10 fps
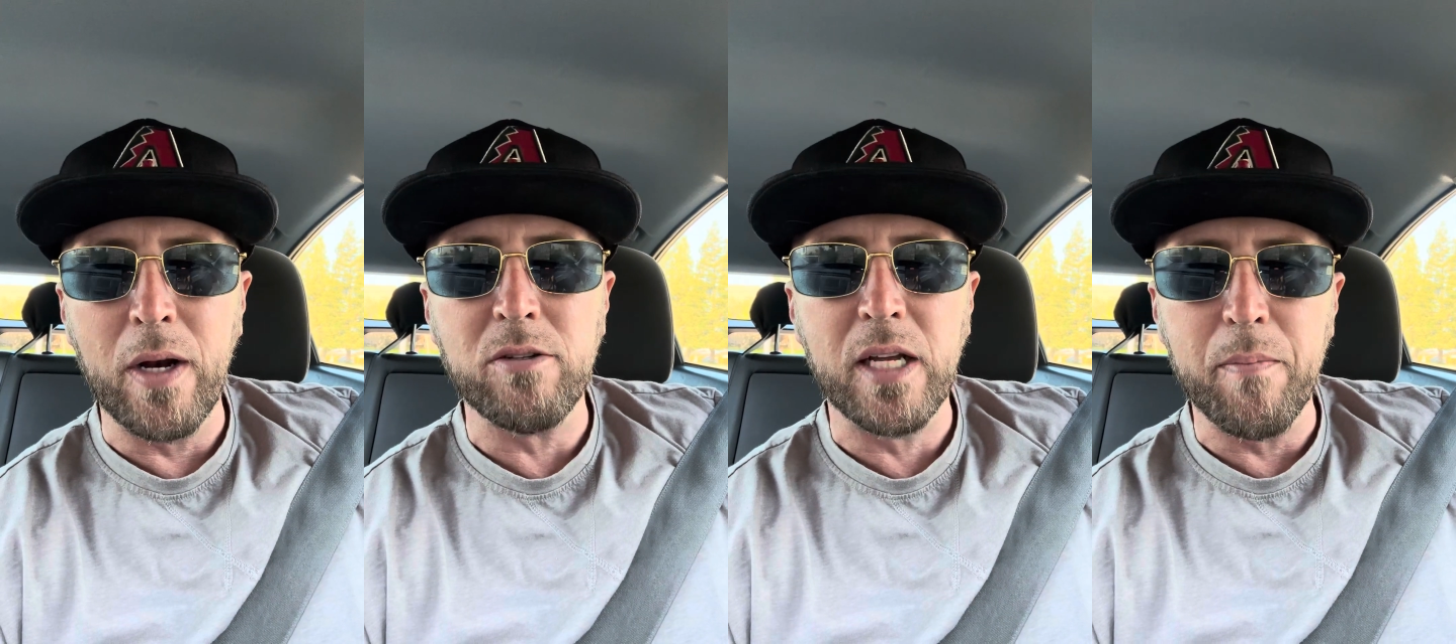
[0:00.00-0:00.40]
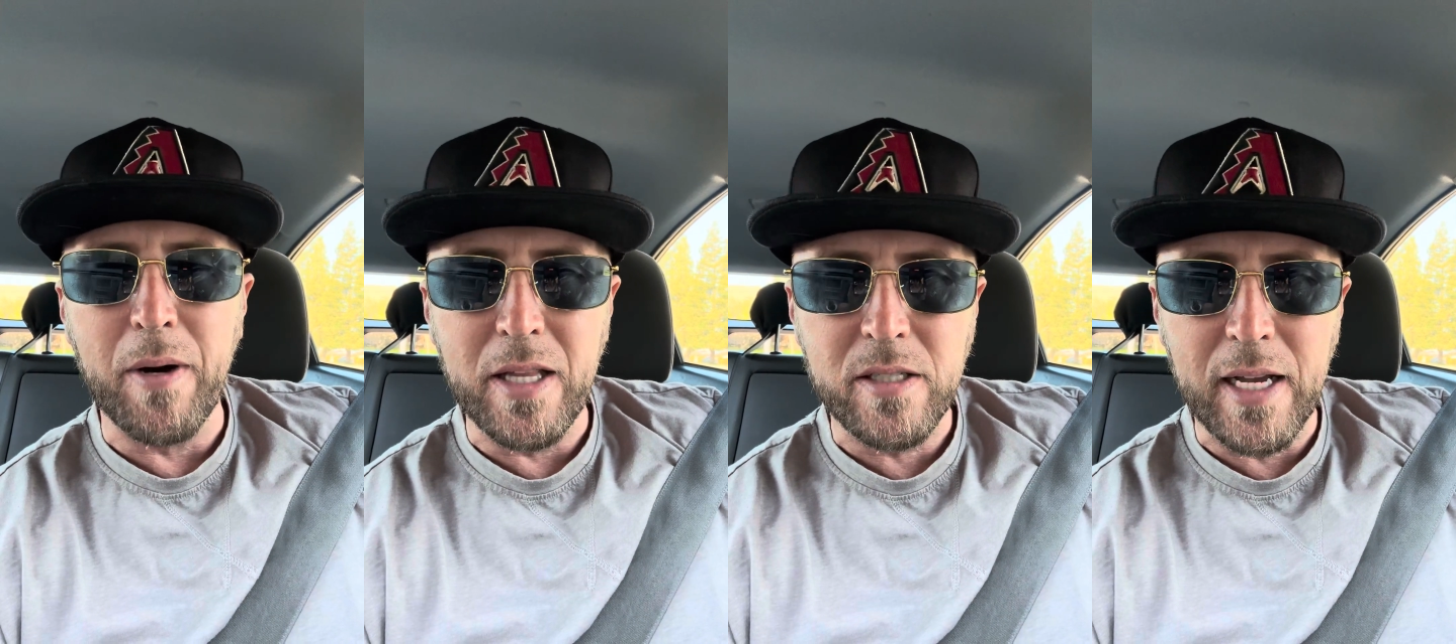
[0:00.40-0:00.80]
I was going to buy
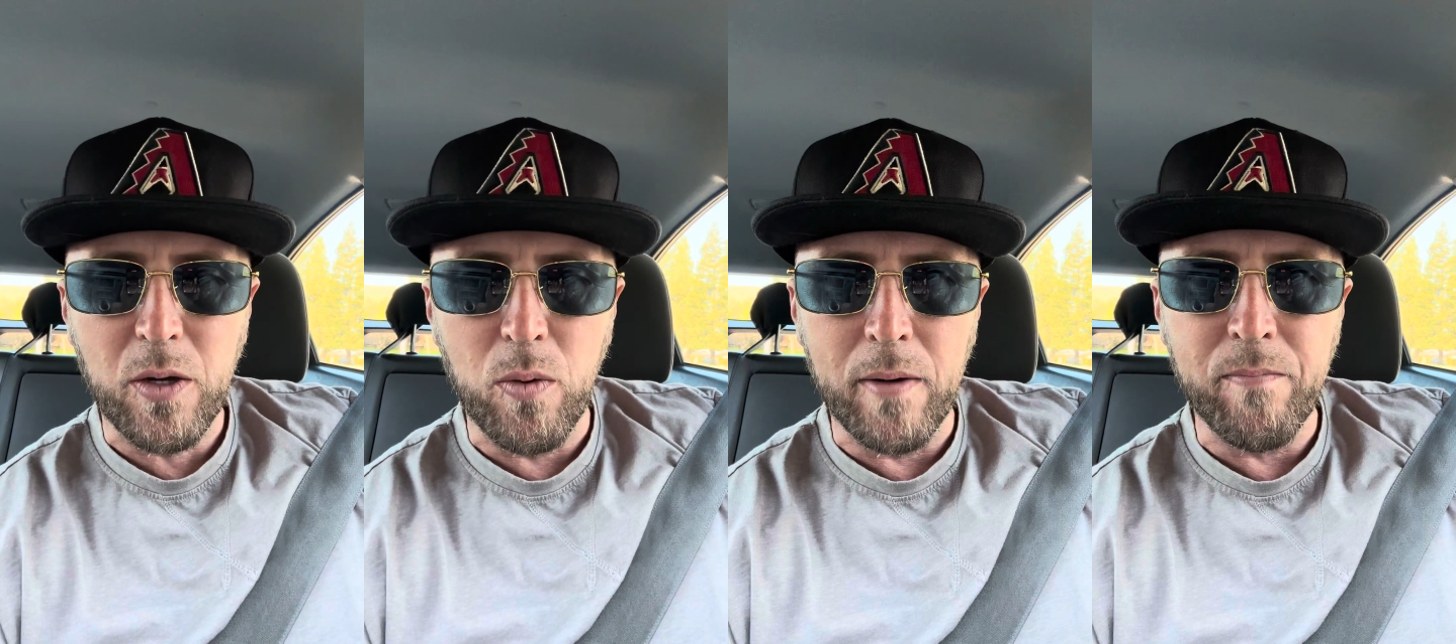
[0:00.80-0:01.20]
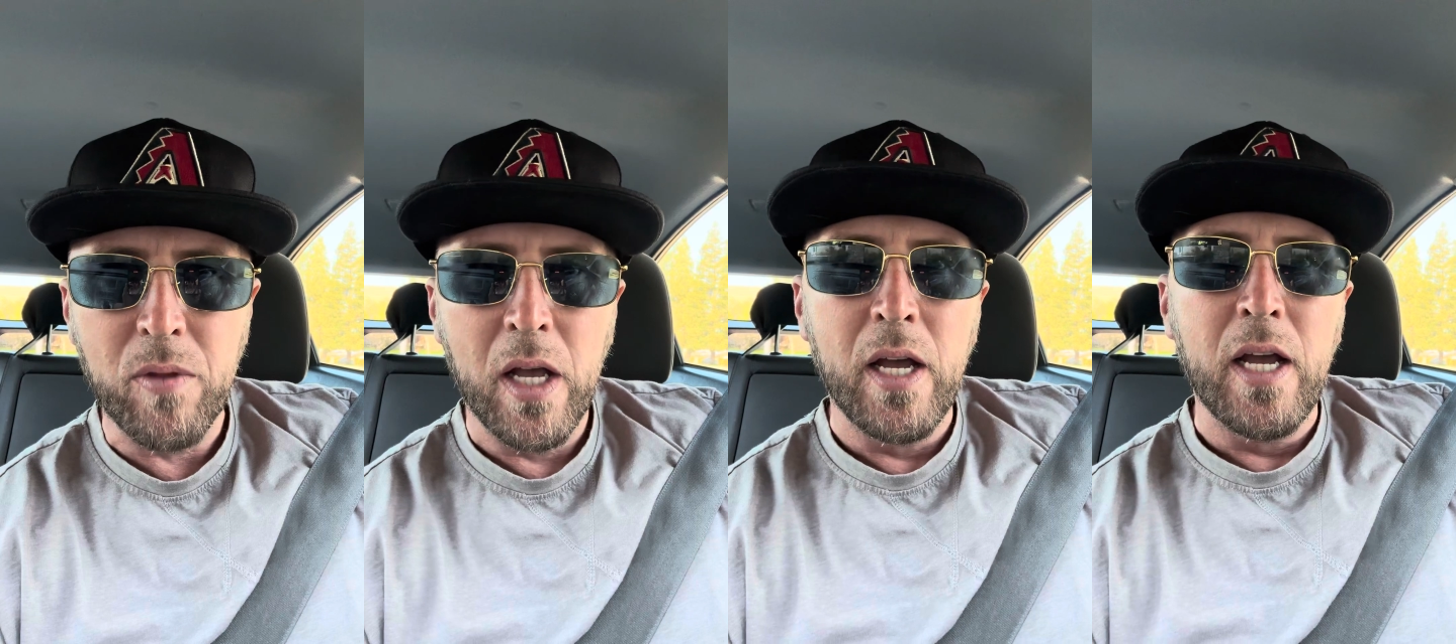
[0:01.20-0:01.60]
the second one,
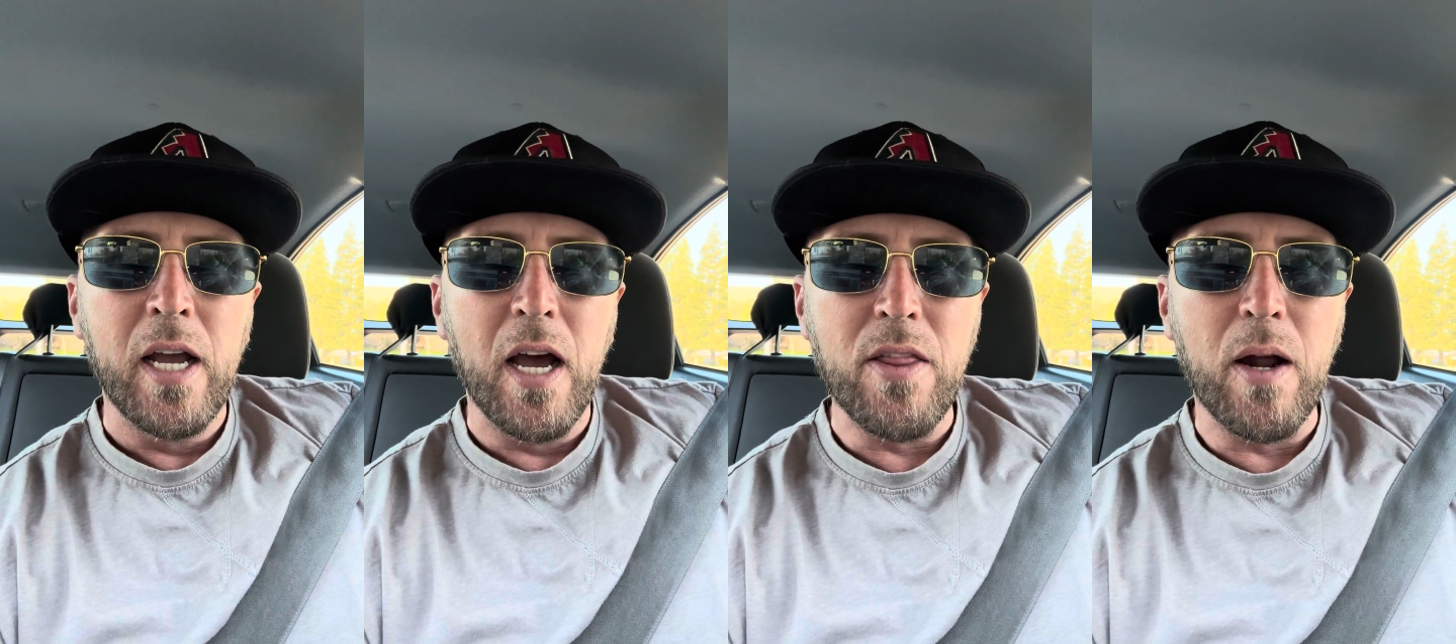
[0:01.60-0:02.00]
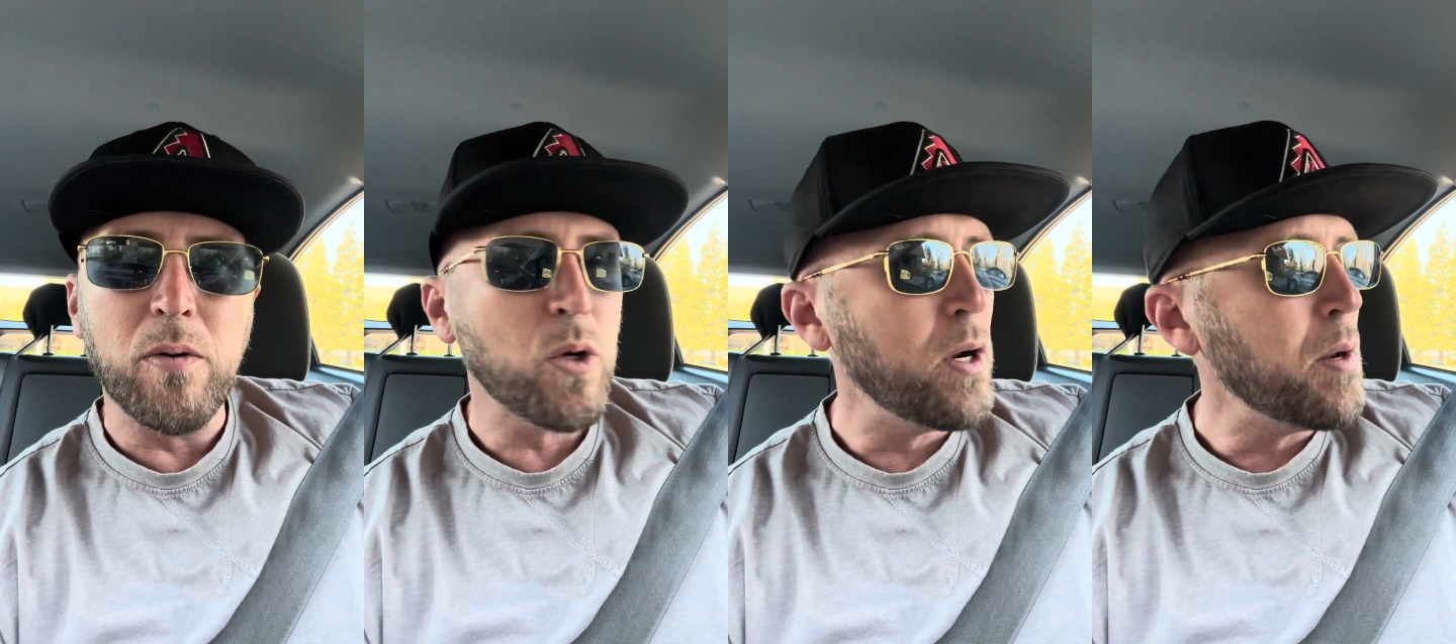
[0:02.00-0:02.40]
and then I was
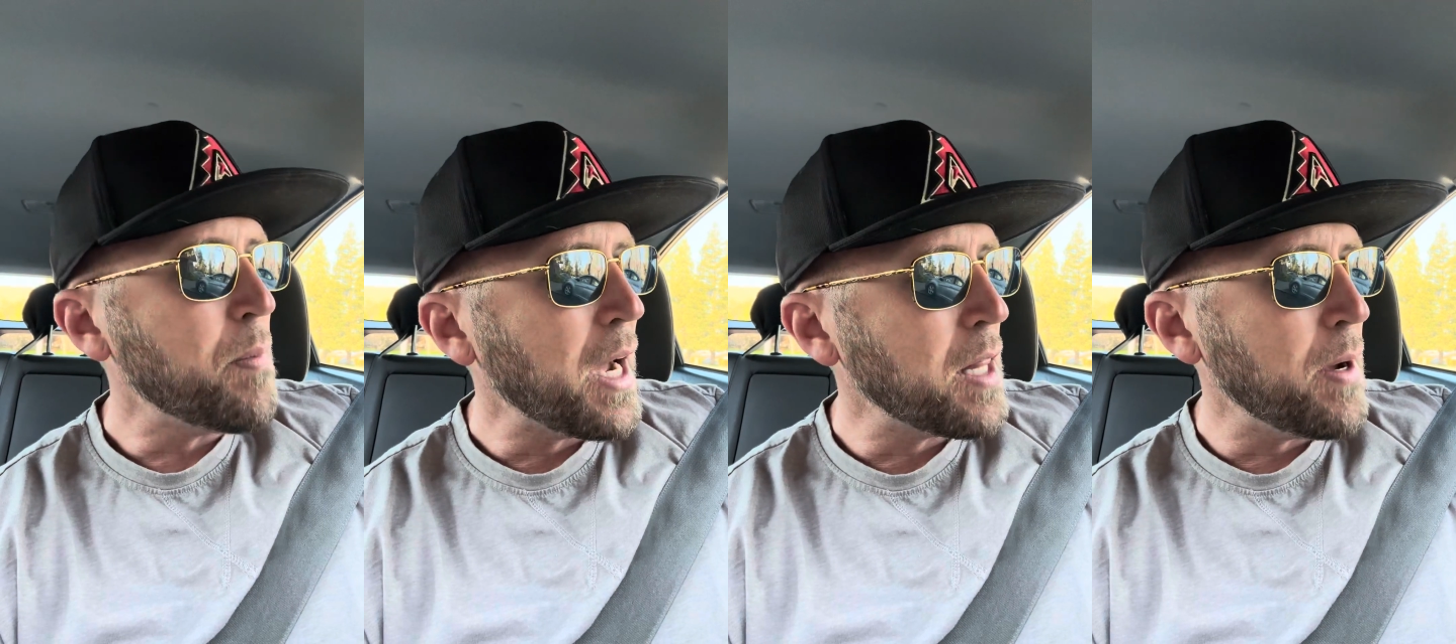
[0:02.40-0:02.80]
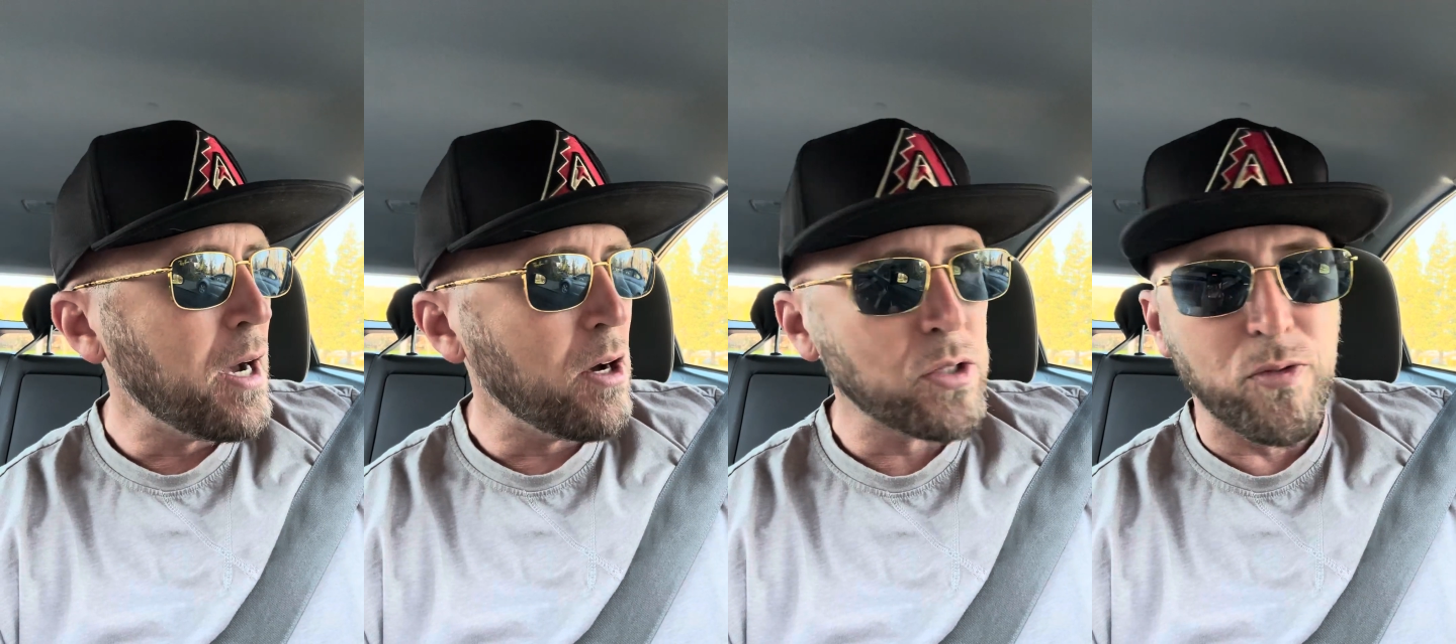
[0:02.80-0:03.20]
going to buy them a
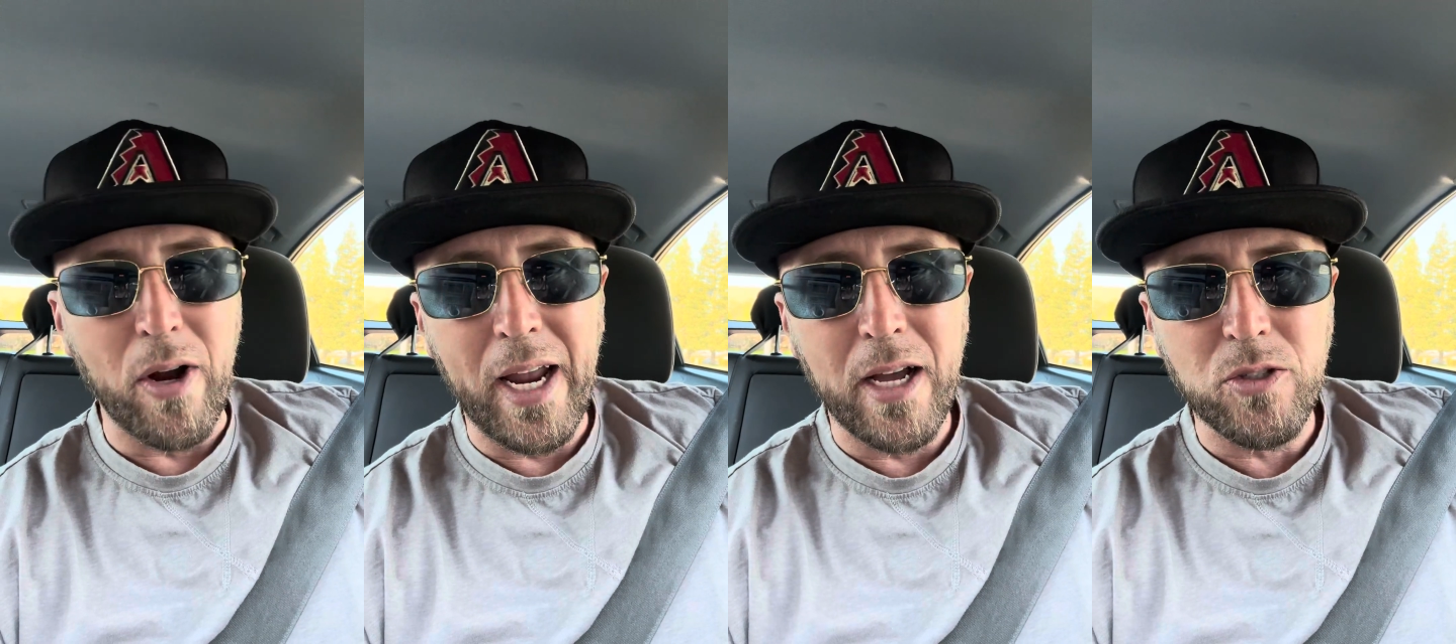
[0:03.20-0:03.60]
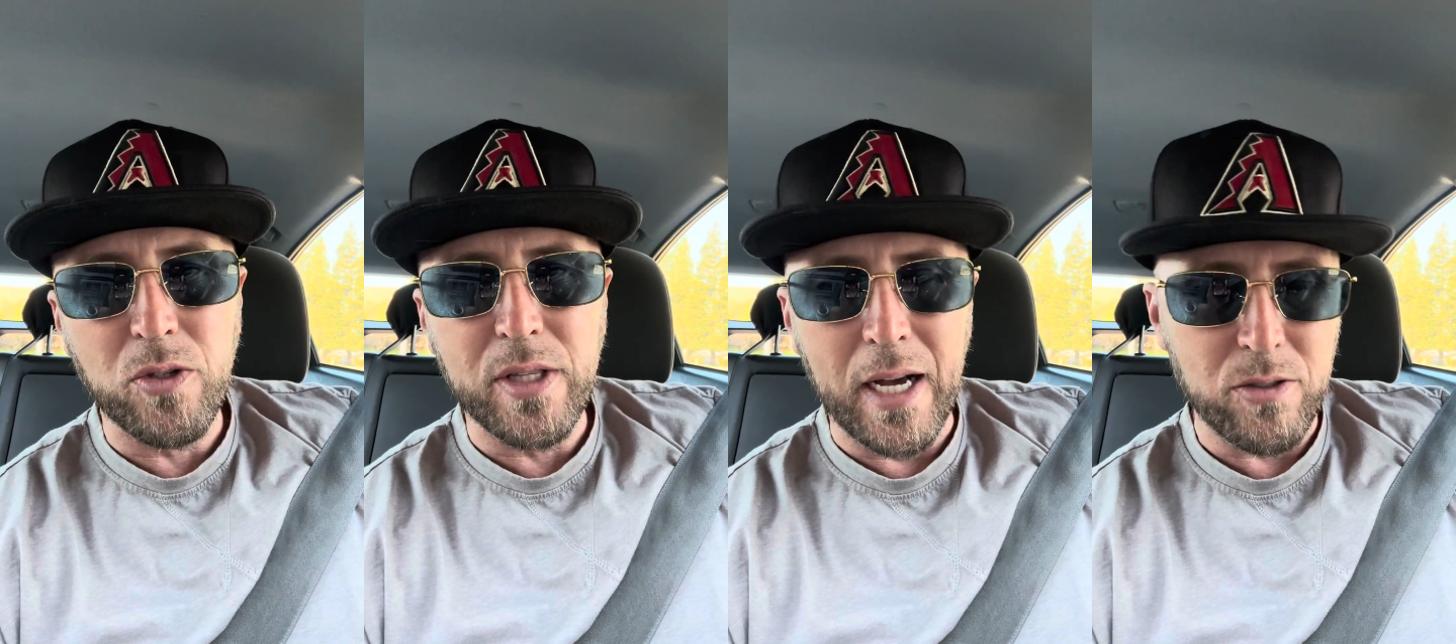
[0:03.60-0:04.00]
house for
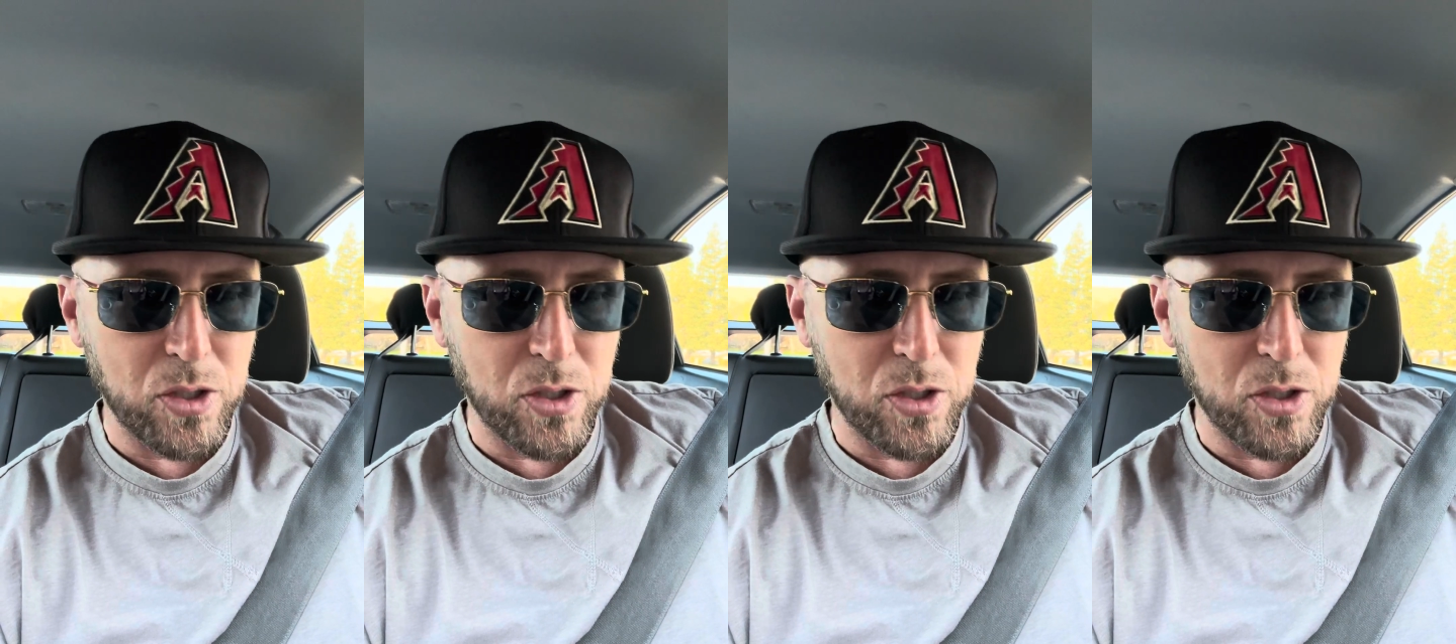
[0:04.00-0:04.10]
$800,000.